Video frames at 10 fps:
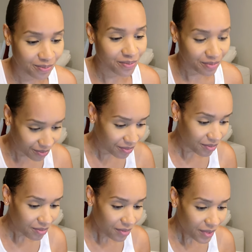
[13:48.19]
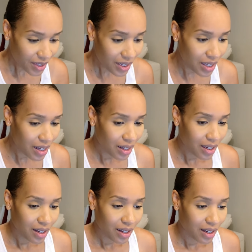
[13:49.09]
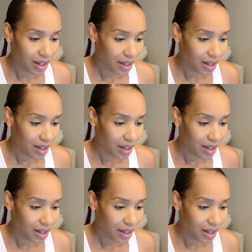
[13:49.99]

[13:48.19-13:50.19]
(no one is talking)